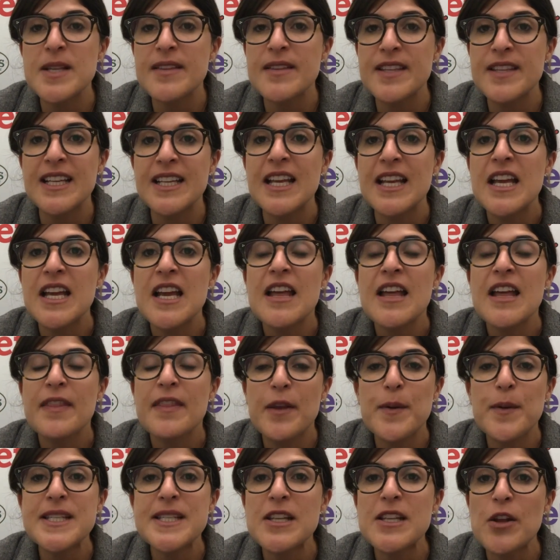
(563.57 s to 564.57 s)
I think
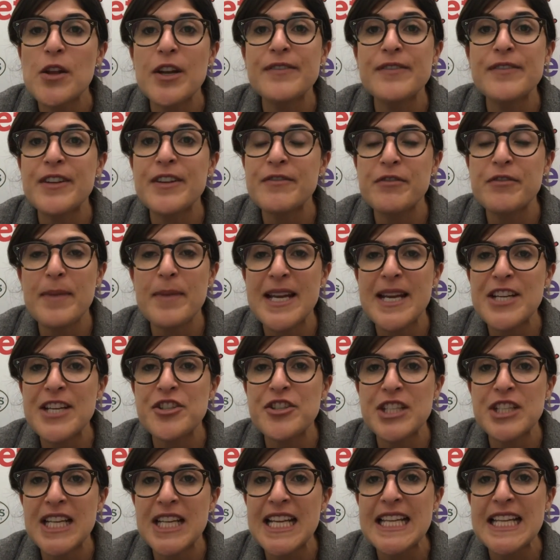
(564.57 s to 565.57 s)
there is a lot of
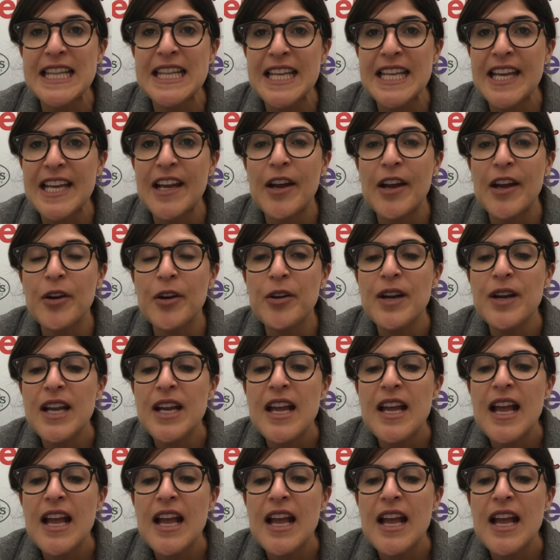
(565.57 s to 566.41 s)
information in there.